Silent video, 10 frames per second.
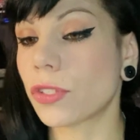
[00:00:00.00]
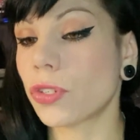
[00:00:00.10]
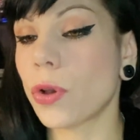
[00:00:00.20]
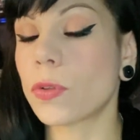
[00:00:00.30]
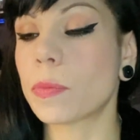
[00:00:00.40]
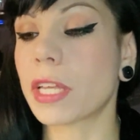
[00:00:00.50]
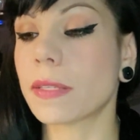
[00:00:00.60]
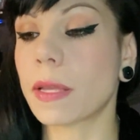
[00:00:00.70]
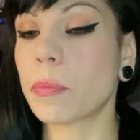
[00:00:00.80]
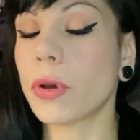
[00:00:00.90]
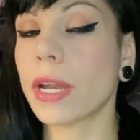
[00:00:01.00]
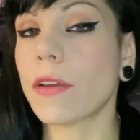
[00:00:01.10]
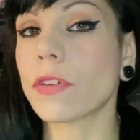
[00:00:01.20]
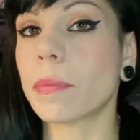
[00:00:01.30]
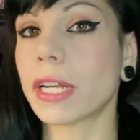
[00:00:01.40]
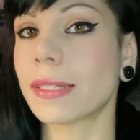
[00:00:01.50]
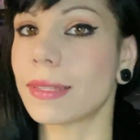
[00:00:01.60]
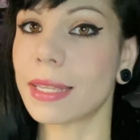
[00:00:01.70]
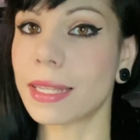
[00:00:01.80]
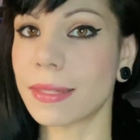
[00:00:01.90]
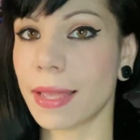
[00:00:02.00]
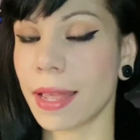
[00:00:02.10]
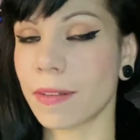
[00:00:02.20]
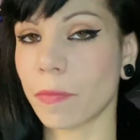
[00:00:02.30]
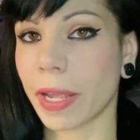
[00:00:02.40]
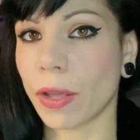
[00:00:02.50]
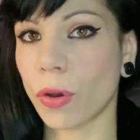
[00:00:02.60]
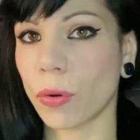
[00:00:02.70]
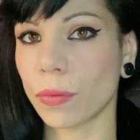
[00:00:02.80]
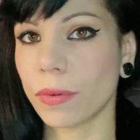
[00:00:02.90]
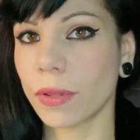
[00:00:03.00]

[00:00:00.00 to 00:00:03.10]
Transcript: toes because I put everybody's needs ahead of my own.